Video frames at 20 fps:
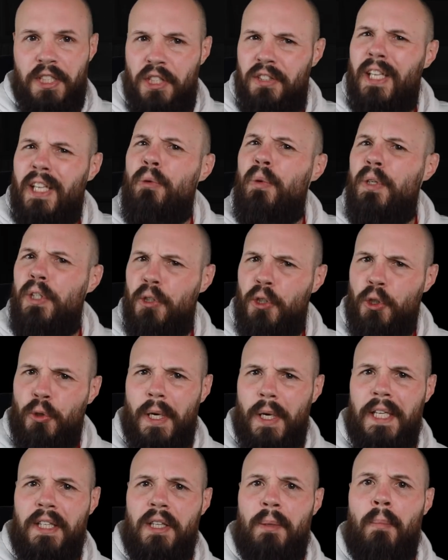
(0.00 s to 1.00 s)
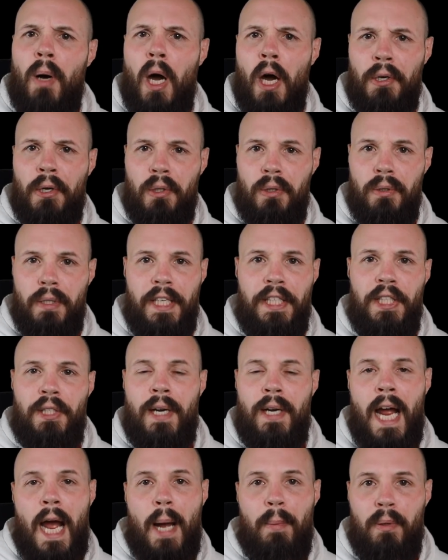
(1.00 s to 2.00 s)
Just like when you're creating the model in
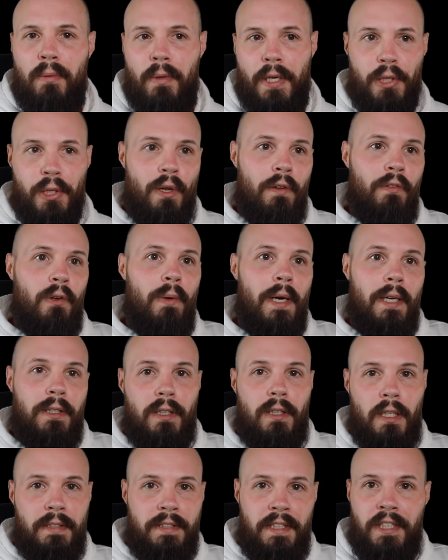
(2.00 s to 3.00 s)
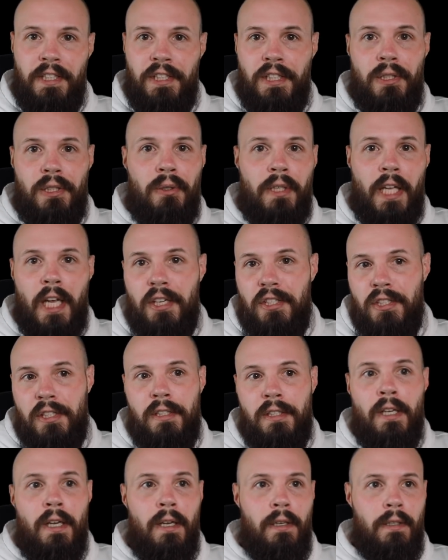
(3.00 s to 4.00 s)
your app, right? You have a, rec- a DDG location,